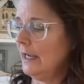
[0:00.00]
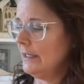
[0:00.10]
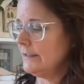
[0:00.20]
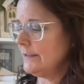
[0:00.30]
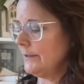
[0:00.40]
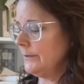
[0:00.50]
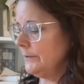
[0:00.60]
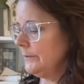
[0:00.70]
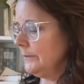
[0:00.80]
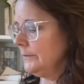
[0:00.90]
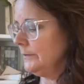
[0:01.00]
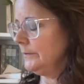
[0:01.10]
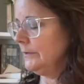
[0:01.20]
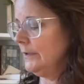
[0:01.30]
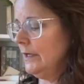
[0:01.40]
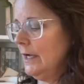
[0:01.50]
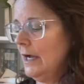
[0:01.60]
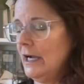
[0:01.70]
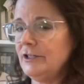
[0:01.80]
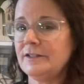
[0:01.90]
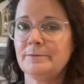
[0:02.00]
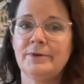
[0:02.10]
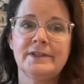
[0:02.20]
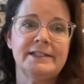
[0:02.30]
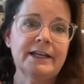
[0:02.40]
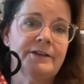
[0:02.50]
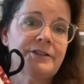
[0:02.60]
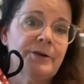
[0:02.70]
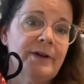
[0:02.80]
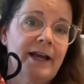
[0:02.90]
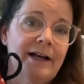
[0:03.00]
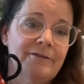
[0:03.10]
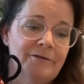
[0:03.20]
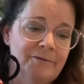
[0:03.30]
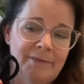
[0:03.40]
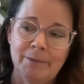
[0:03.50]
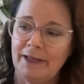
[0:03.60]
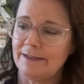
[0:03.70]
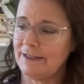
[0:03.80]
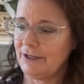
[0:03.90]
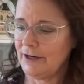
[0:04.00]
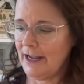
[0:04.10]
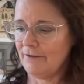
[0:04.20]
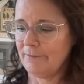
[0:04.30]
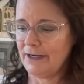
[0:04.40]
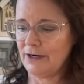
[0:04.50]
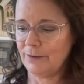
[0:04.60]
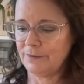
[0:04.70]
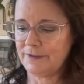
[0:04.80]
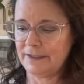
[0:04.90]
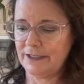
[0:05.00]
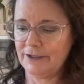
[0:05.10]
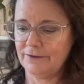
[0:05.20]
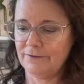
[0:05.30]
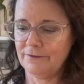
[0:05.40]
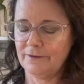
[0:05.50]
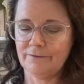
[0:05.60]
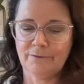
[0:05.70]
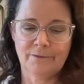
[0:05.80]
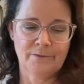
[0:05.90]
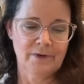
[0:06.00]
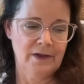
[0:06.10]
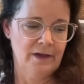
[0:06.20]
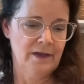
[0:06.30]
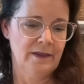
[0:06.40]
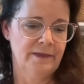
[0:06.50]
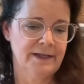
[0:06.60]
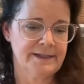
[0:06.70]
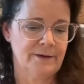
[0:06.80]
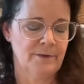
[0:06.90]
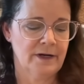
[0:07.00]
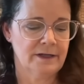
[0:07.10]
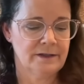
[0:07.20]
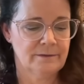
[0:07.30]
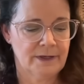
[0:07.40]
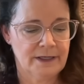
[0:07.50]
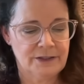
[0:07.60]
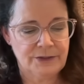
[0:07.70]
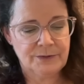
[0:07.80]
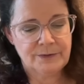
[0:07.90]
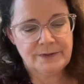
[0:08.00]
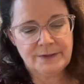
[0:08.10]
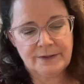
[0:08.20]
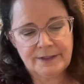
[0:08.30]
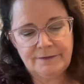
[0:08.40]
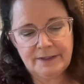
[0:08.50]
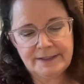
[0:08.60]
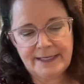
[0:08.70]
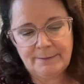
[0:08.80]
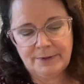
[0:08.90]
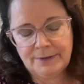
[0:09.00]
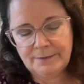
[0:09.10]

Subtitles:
And so I just put this together, so I don't have my plans in here. I have my notes in here of things I want to do. So I'll give you an example.